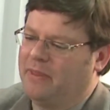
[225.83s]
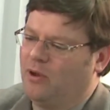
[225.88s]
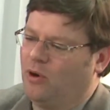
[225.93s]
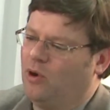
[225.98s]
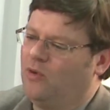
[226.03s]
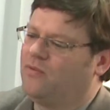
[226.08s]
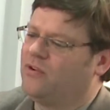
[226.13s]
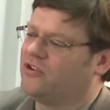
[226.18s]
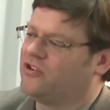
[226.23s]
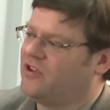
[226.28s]

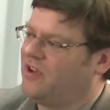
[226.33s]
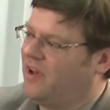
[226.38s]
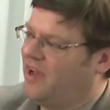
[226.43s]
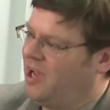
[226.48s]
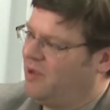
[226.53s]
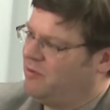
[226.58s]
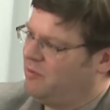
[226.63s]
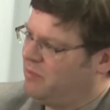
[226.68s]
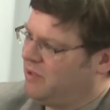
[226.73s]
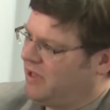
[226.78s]
Over
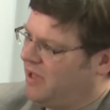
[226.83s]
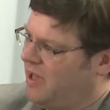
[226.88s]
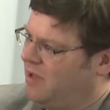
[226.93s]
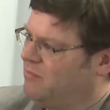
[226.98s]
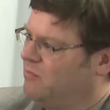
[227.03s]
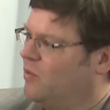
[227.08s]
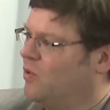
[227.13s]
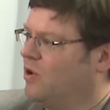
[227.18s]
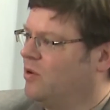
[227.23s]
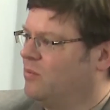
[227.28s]
time, it
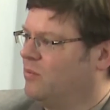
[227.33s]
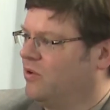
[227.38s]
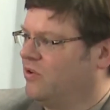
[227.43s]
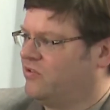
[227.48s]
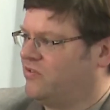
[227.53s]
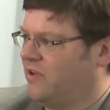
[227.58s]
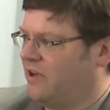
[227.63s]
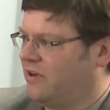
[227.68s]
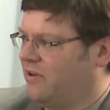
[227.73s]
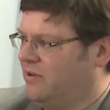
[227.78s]
became more and more
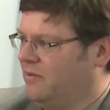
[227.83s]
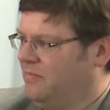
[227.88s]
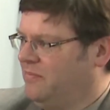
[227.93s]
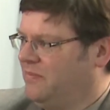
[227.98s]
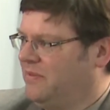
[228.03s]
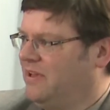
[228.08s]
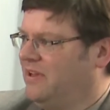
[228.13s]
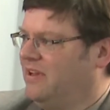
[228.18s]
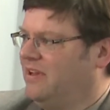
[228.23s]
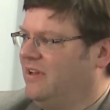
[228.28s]
subtle
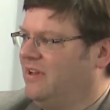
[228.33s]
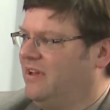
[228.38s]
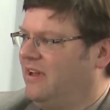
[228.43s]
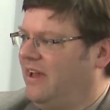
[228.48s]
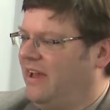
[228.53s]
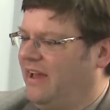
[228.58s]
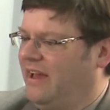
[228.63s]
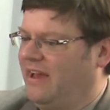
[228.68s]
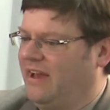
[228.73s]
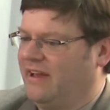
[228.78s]

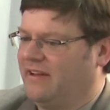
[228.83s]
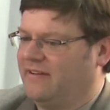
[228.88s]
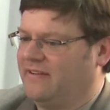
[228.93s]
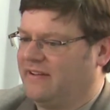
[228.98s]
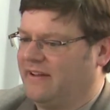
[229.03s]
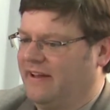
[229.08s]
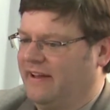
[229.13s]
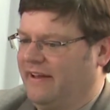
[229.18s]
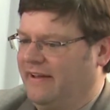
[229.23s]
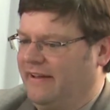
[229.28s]
and
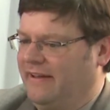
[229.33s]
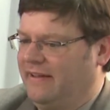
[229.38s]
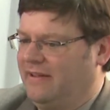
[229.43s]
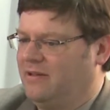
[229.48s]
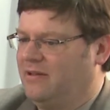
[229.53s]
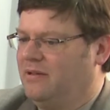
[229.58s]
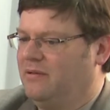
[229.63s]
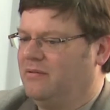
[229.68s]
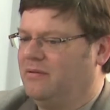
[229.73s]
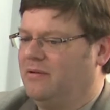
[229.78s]

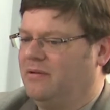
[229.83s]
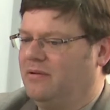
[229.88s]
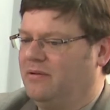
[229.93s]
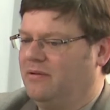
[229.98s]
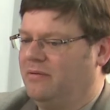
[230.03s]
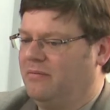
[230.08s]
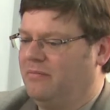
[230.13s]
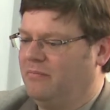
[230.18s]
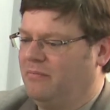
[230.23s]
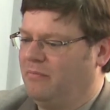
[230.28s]

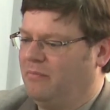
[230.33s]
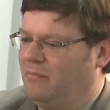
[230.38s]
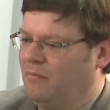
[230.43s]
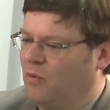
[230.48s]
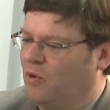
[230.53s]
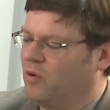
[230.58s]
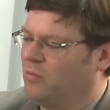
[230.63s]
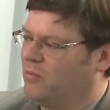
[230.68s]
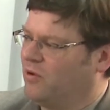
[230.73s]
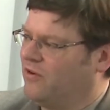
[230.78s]

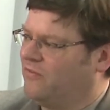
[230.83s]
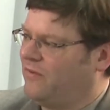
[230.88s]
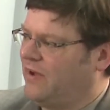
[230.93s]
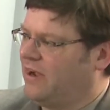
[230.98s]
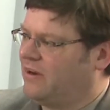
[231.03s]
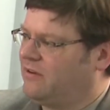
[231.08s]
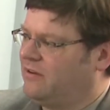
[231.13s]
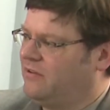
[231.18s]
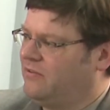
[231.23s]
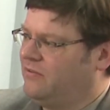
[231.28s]
more
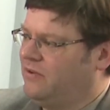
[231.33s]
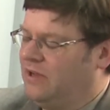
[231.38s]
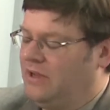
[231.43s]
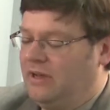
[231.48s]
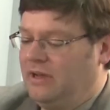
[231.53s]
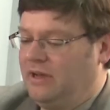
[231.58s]
effective.